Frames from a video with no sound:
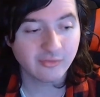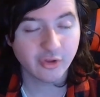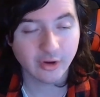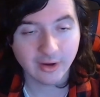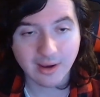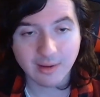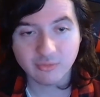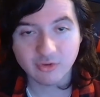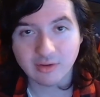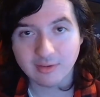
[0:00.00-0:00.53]
They're
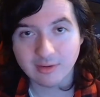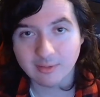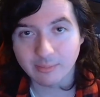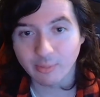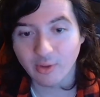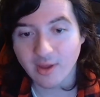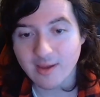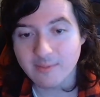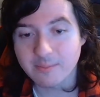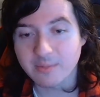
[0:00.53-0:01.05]
games I'm going to
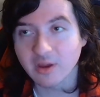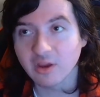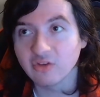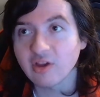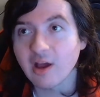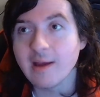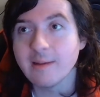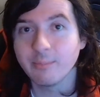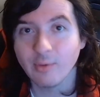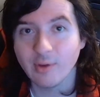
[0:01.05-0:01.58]
play, because
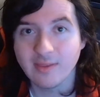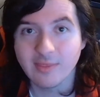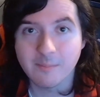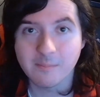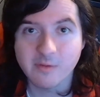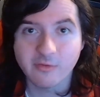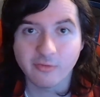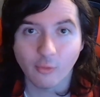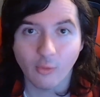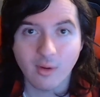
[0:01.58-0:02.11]
I played them
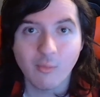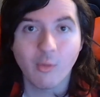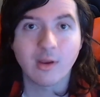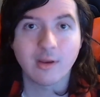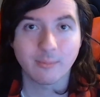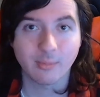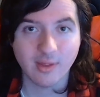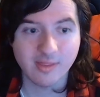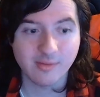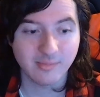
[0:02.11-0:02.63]
before and want
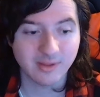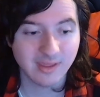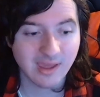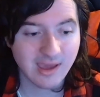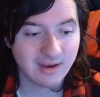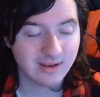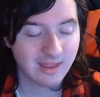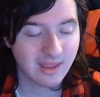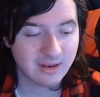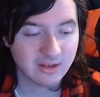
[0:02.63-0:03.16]
to play them
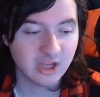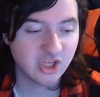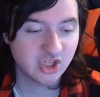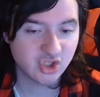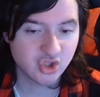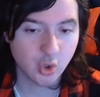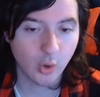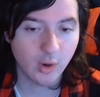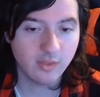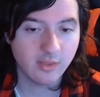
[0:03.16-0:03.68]
again, and
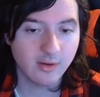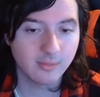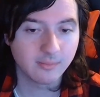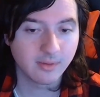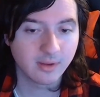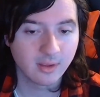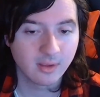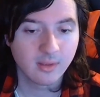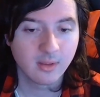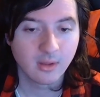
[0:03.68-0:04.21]
enjoyed them
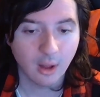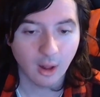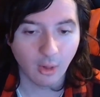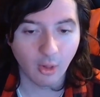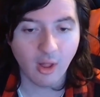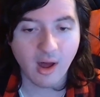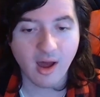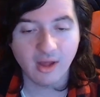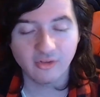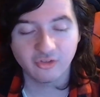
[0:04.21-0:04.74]
a
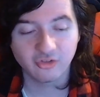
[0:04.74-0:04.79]
lot.